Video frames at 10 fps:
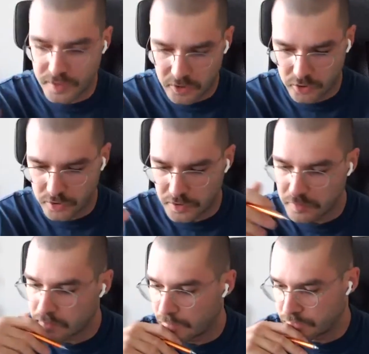
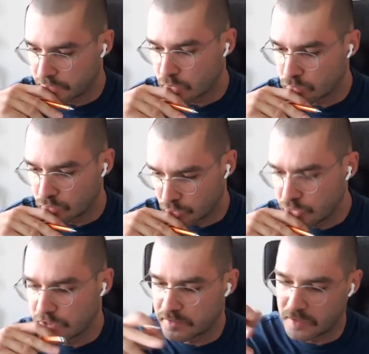actually taps into what you
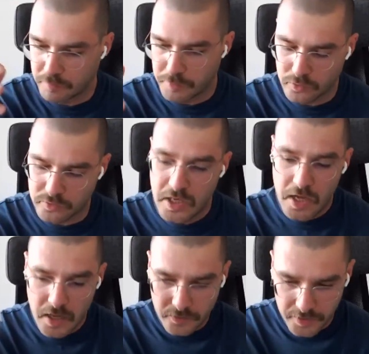just said, because
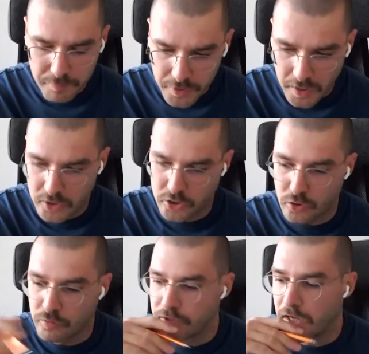the implication
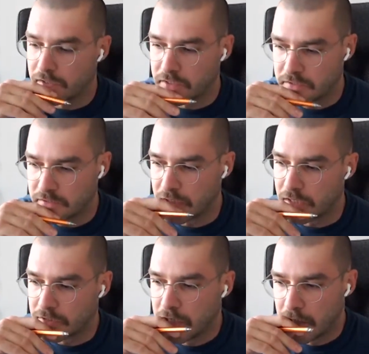of that is
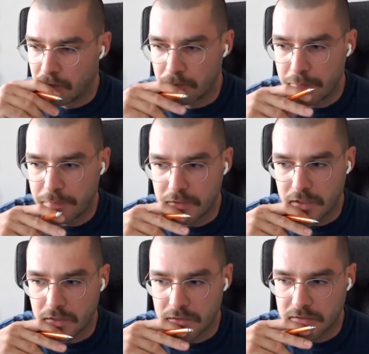that maybe
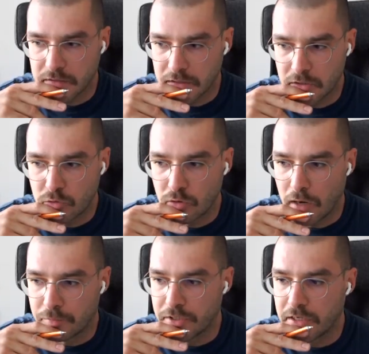there is a need to
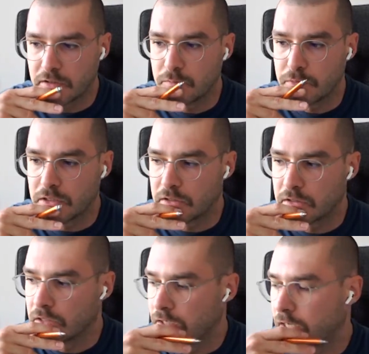update a bit,
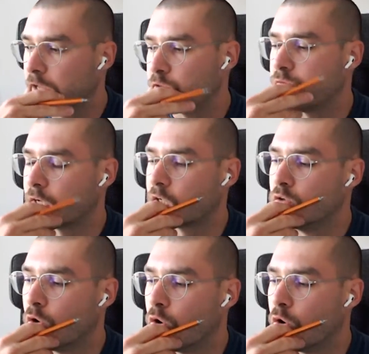kind of like an